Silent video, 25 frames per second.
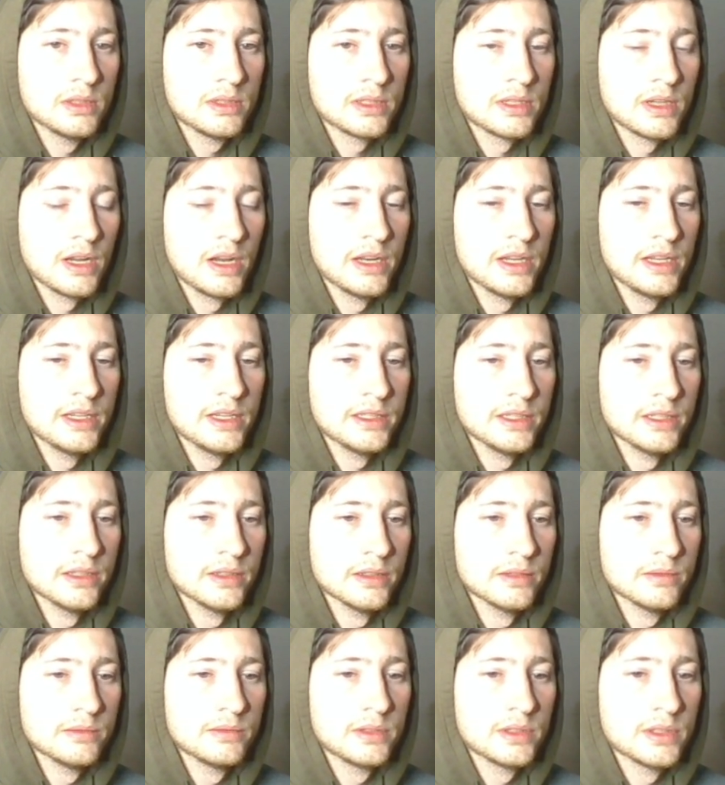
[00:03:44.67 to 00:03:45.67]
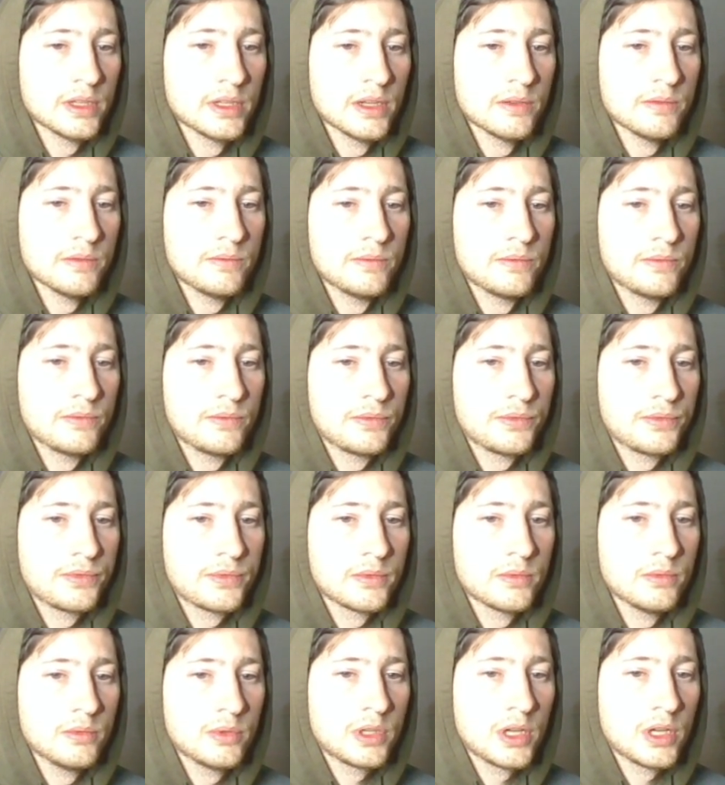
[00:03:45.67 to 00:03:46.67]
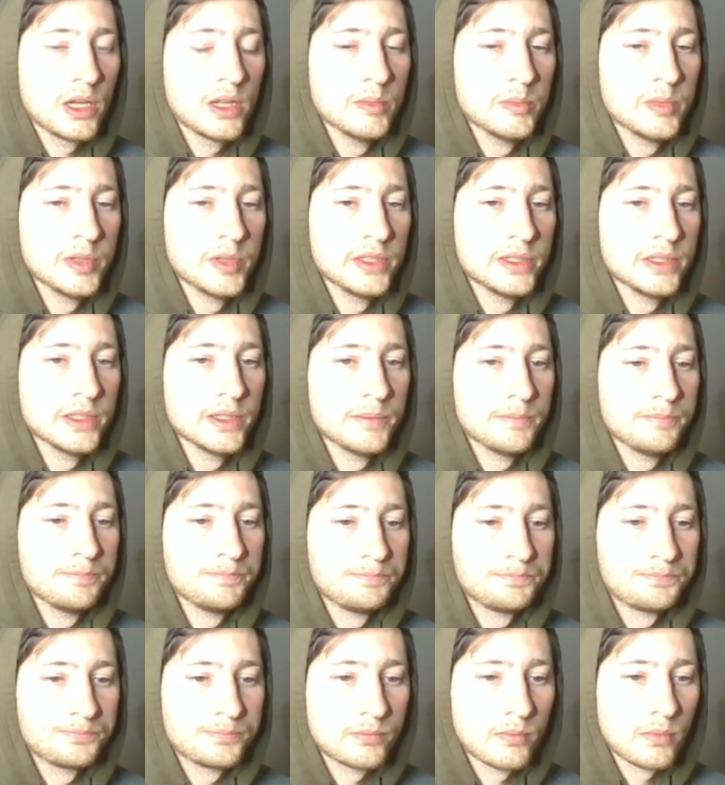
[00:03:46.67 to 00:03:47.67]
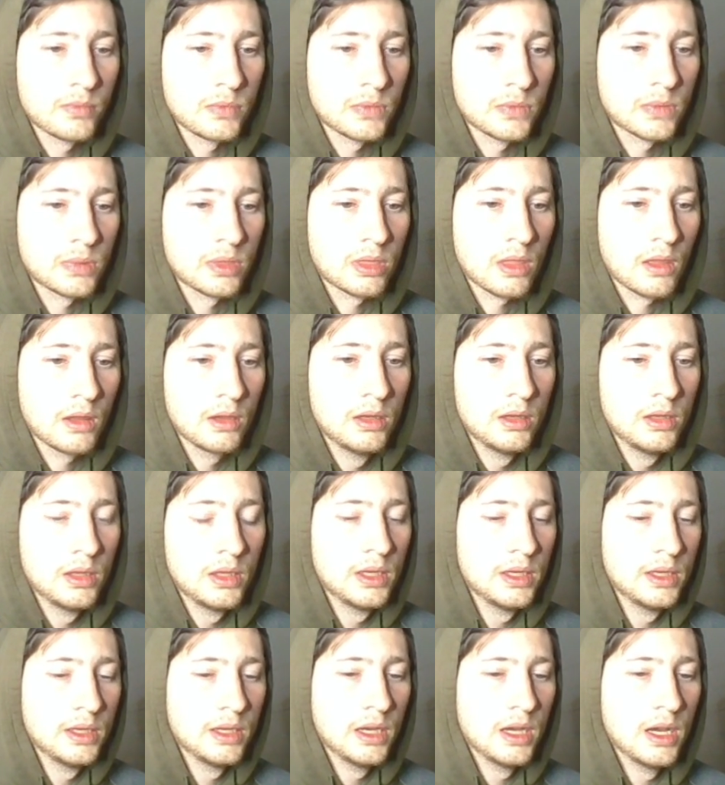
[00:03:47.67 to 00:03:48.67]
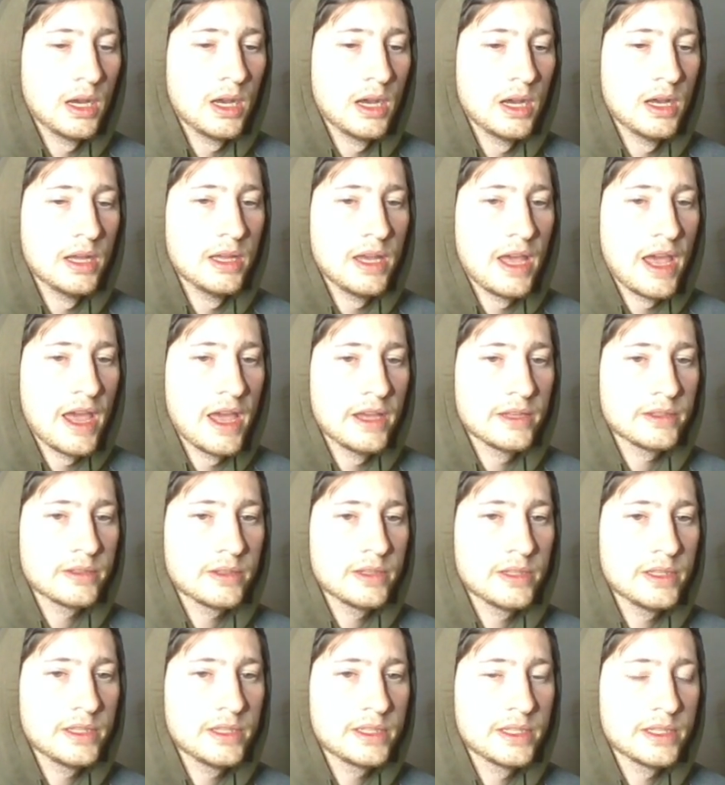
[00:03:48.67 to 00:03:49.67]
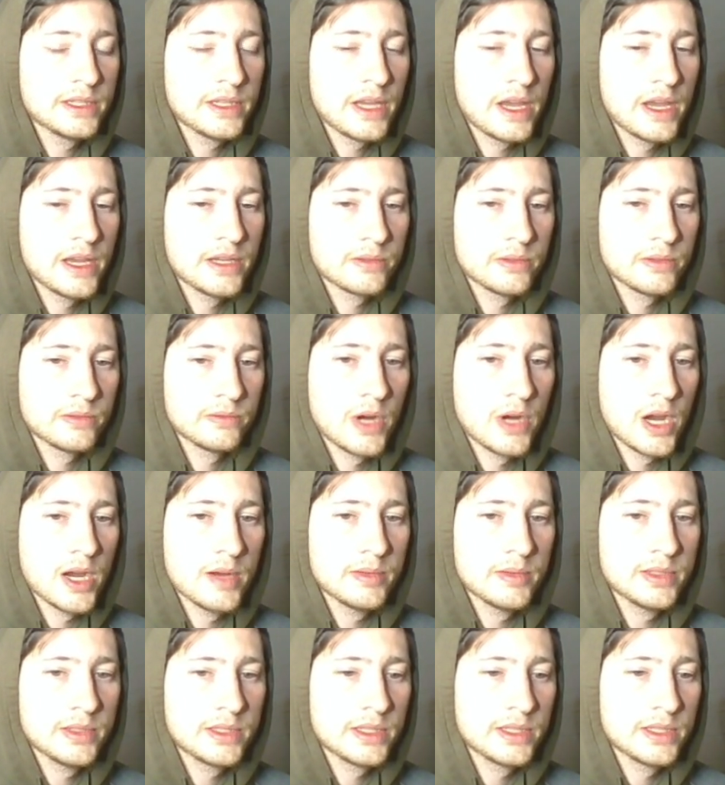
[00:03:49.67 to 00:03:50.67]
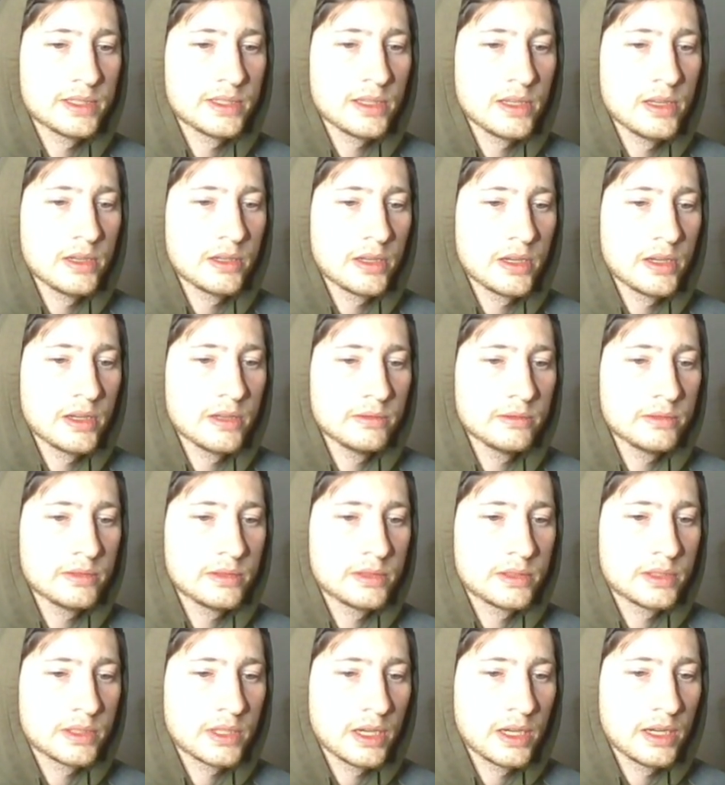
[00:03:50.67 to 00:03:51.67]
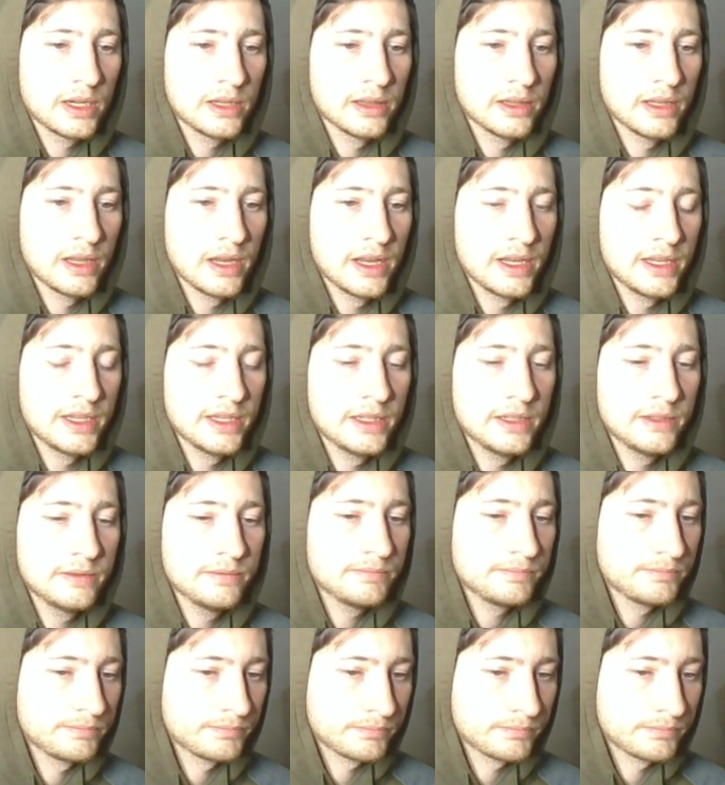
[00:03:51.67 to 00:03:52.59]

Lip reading: not A tier, so we'll call it B tier. Ezra, this is Ezra Robinson's logo. It's got a lion.